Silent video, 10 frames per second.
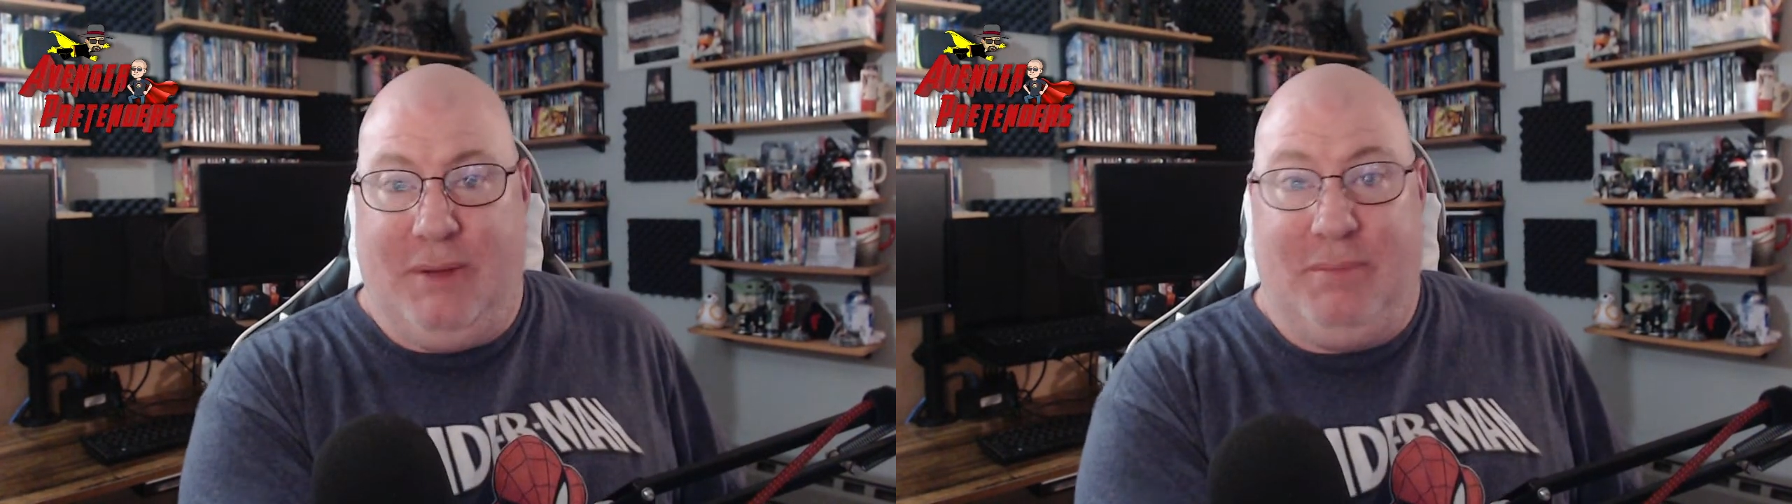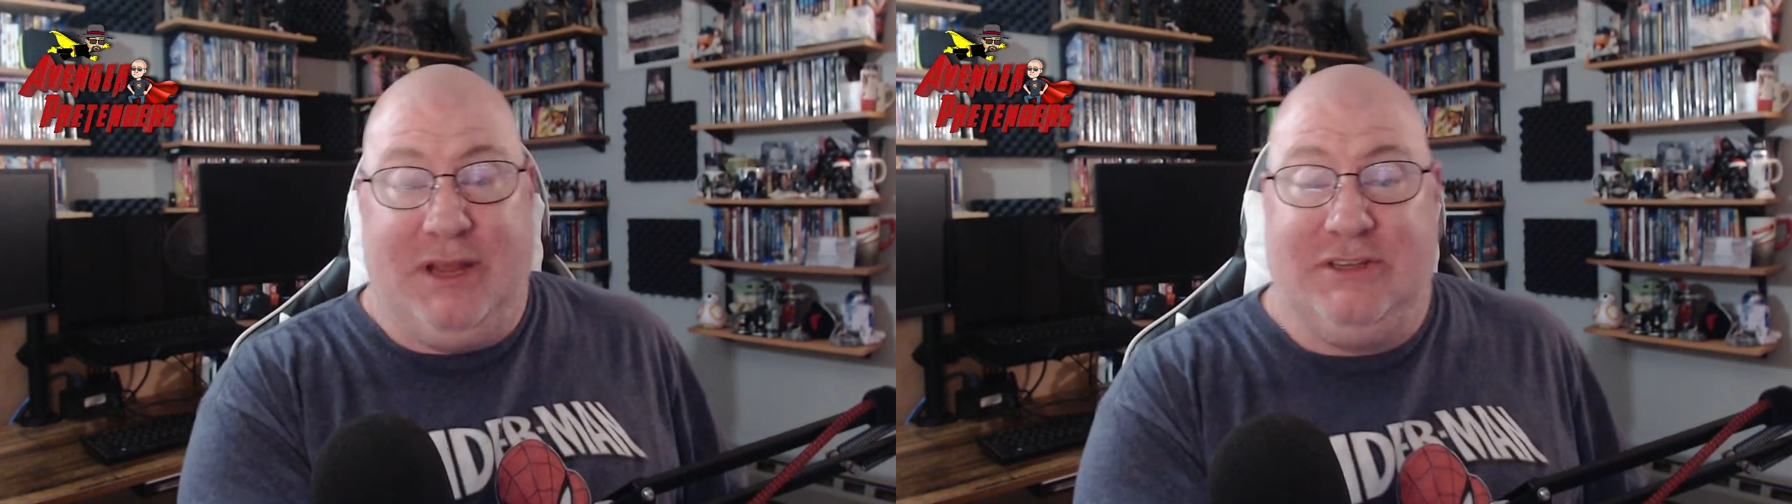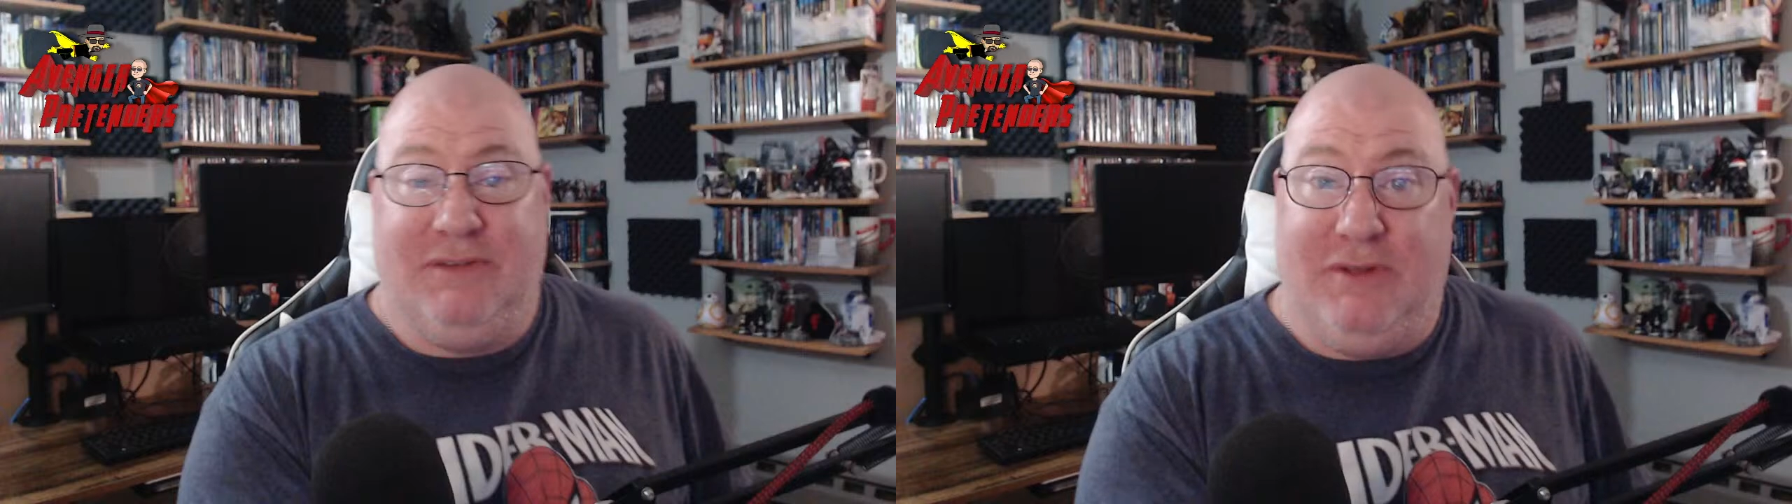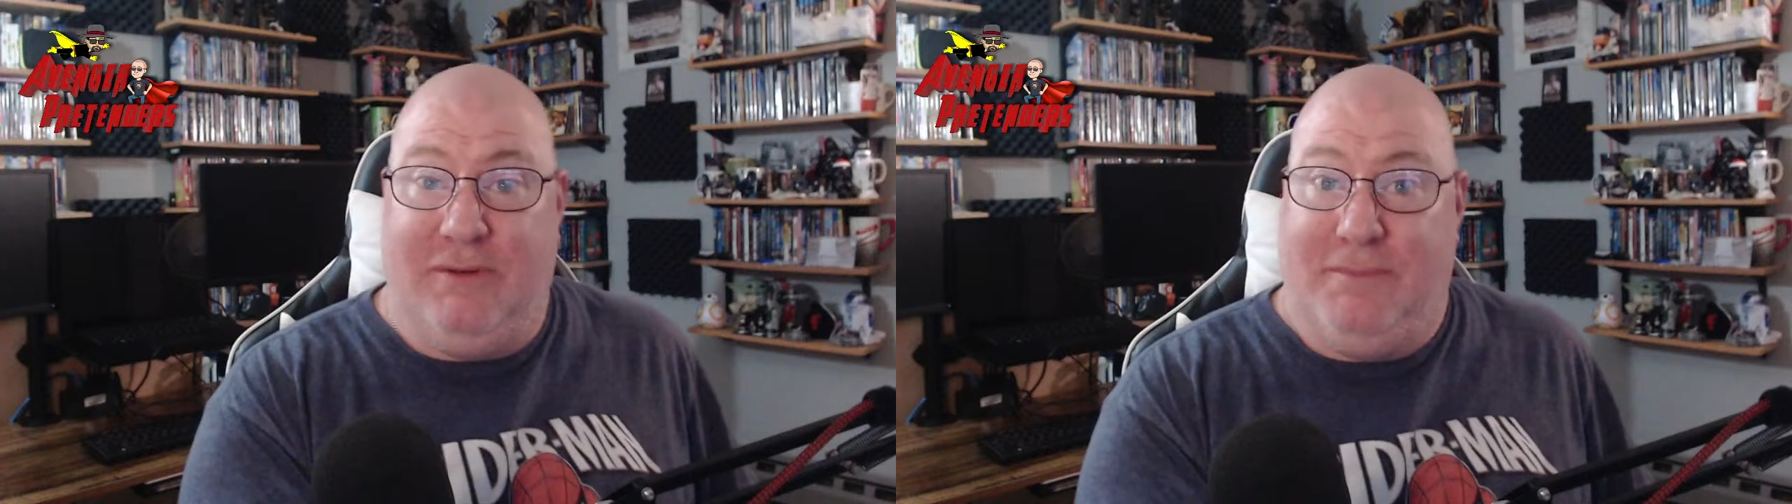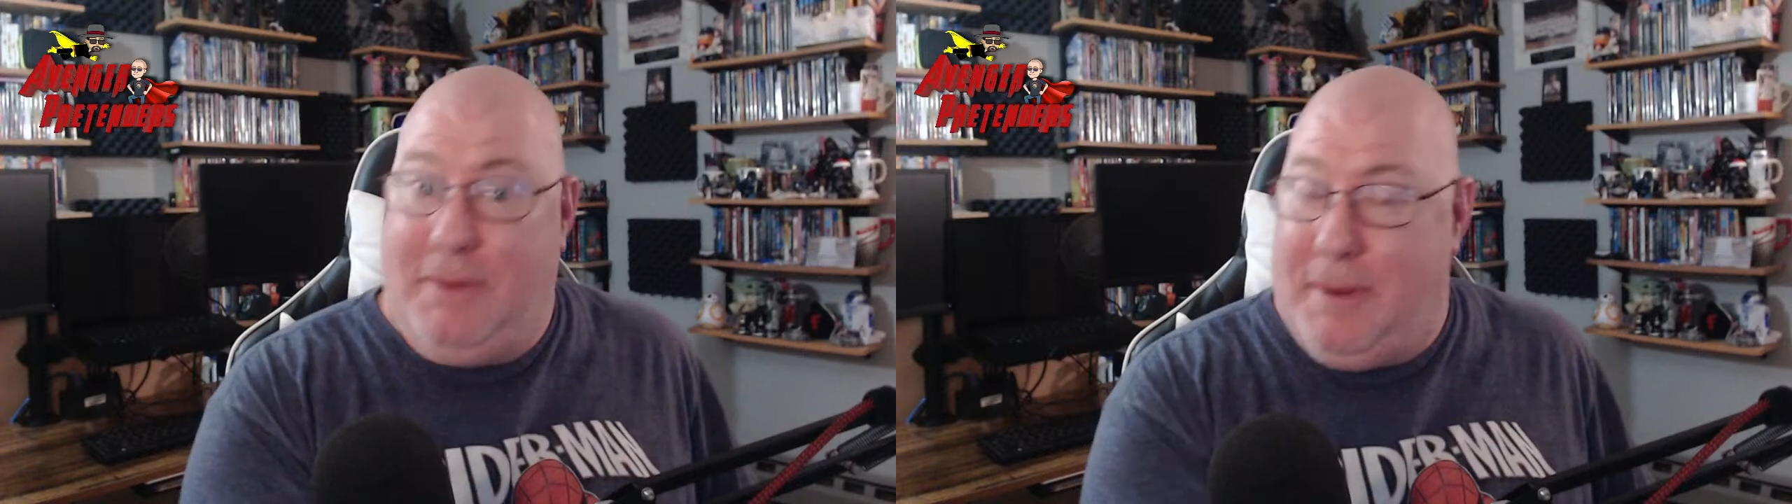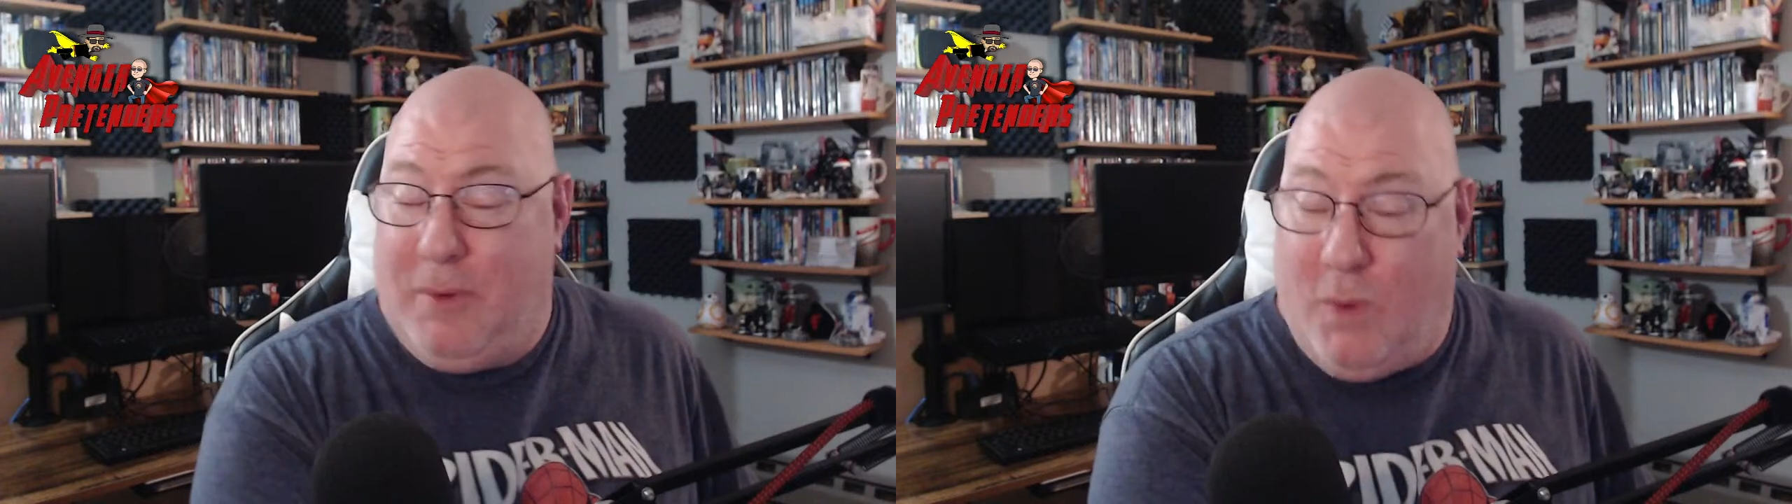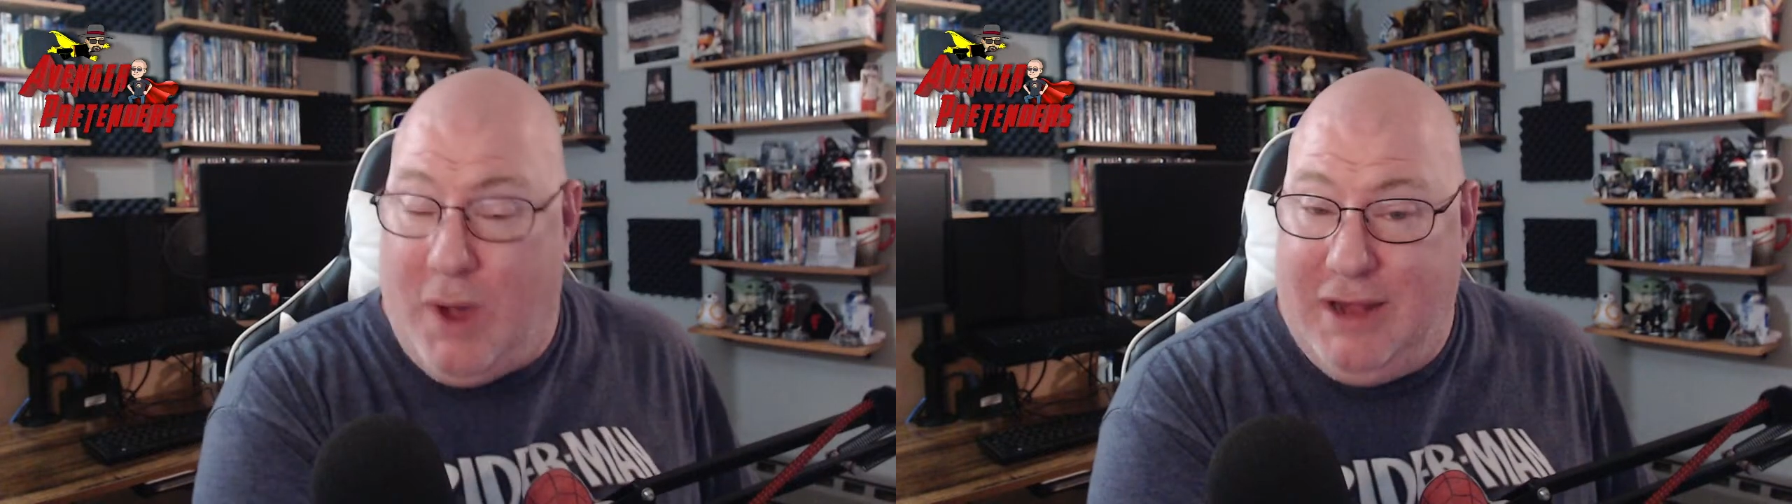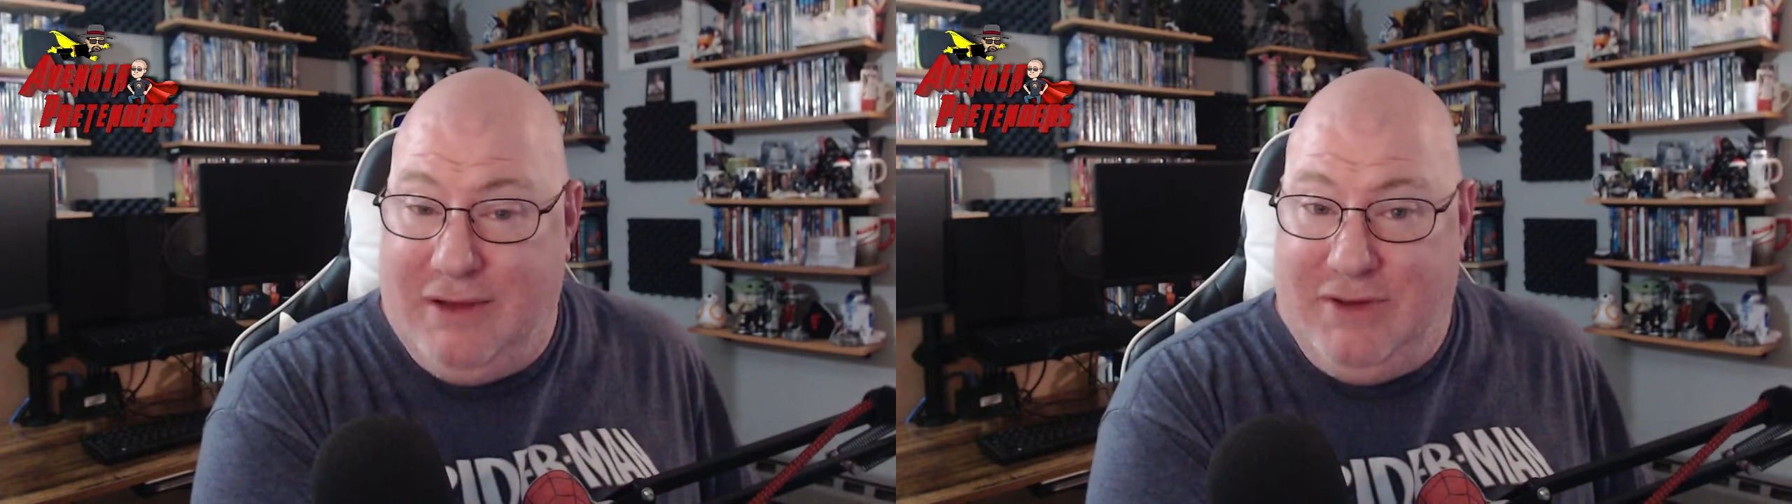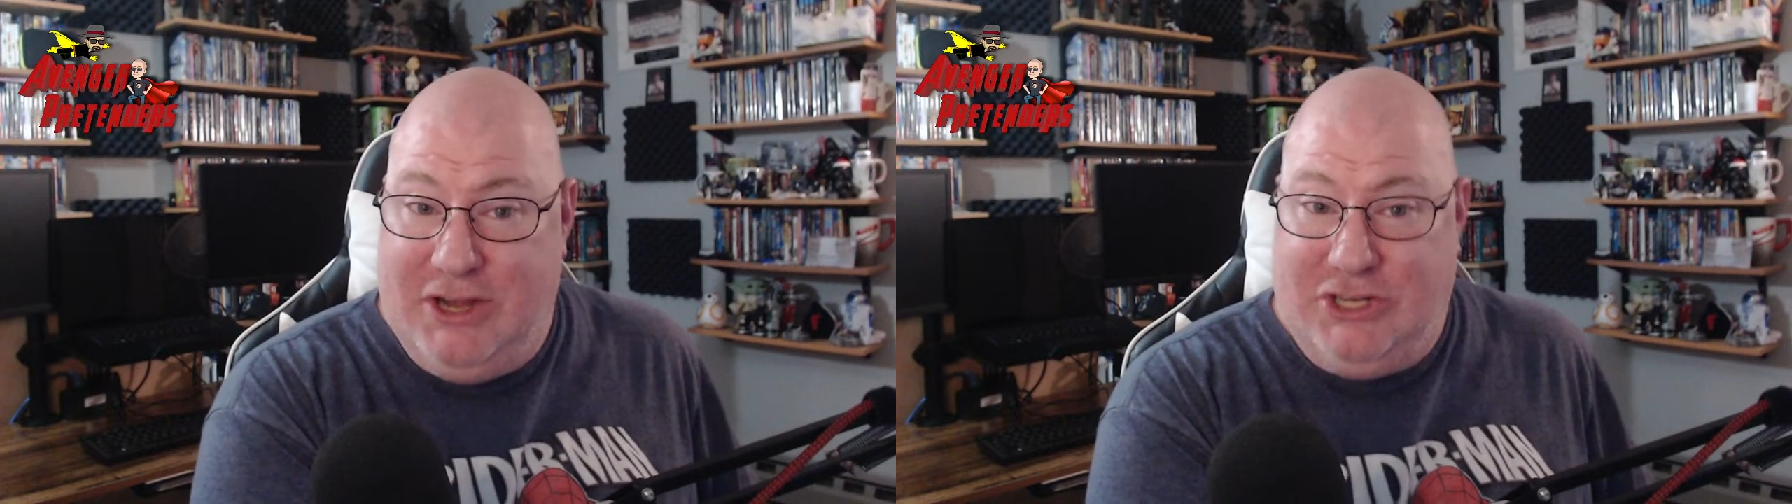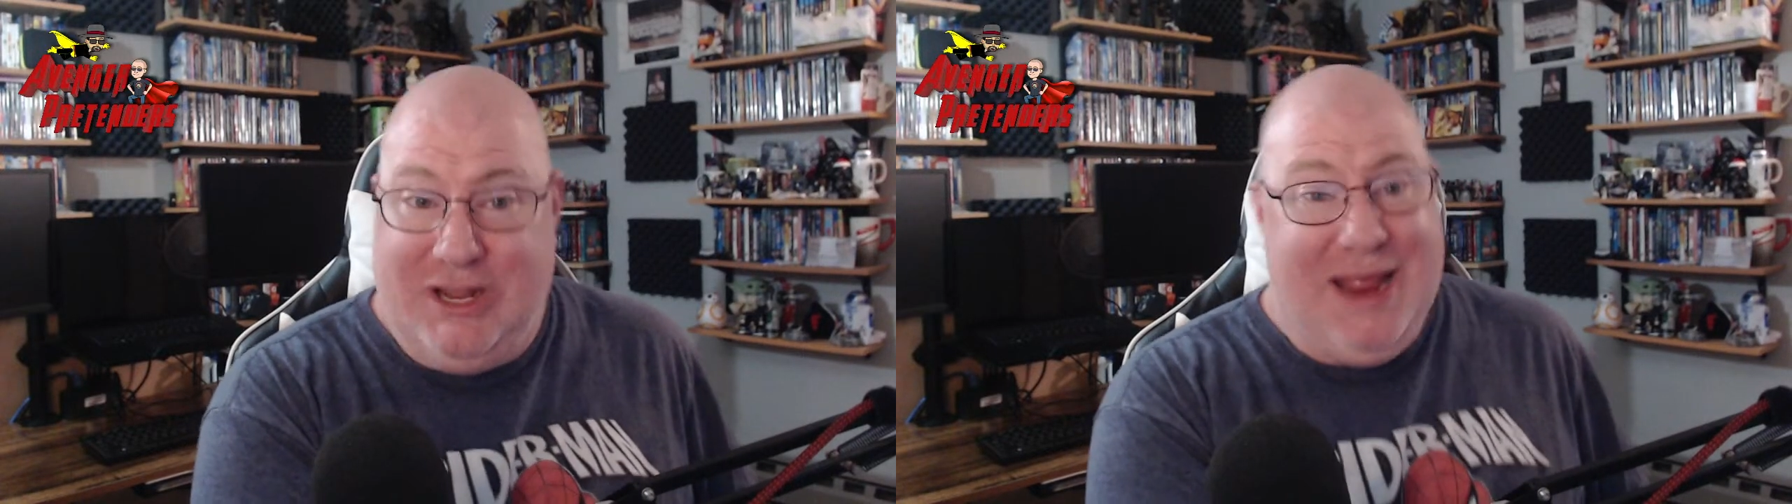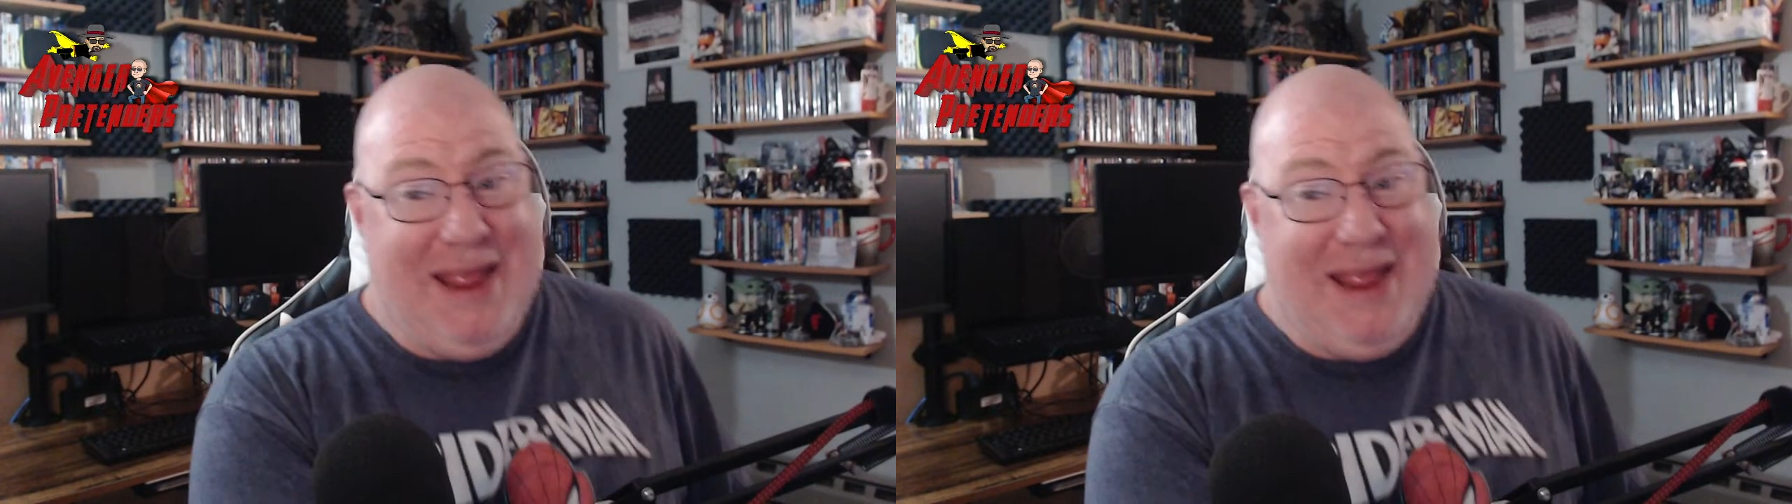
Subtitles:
because if you remember WandaVision,